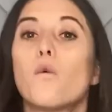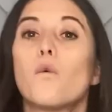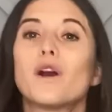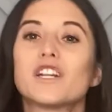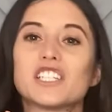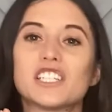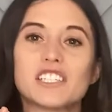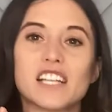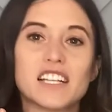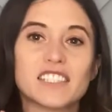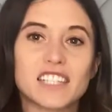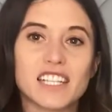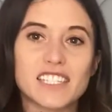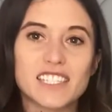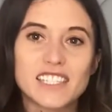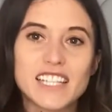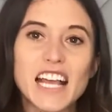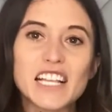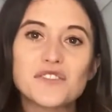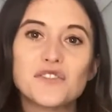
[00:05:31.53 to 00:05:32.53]
which is a
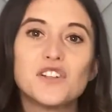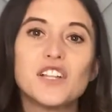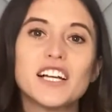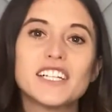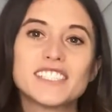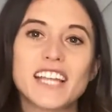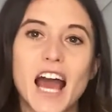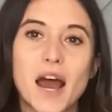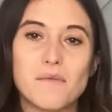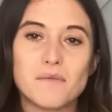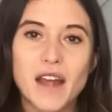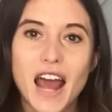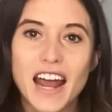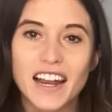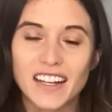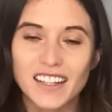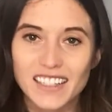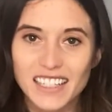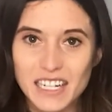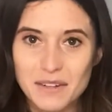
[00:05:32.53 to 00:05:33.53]
successful attempt
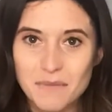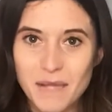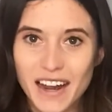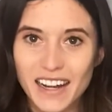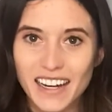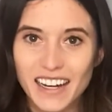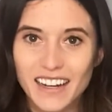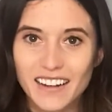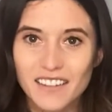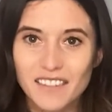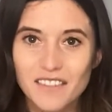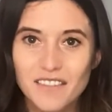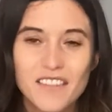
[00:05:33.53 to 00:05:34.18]
at a lead magnet.